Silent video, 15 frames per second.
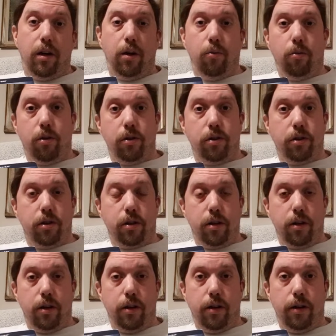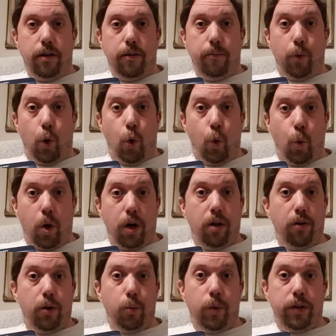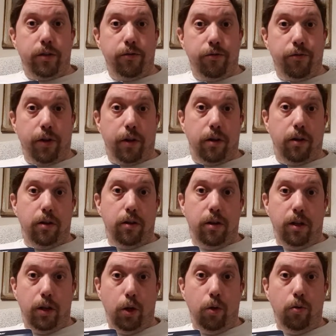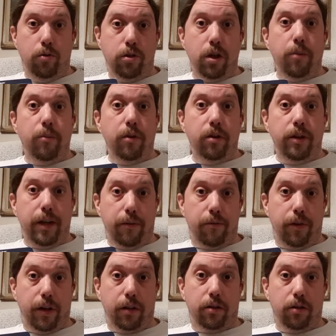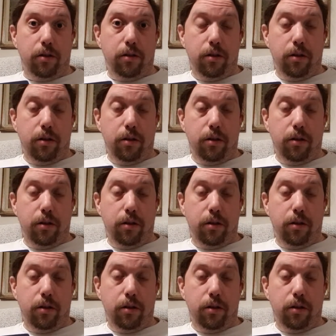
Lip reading: I watched All Quiet on the Western Front, the new German Netflix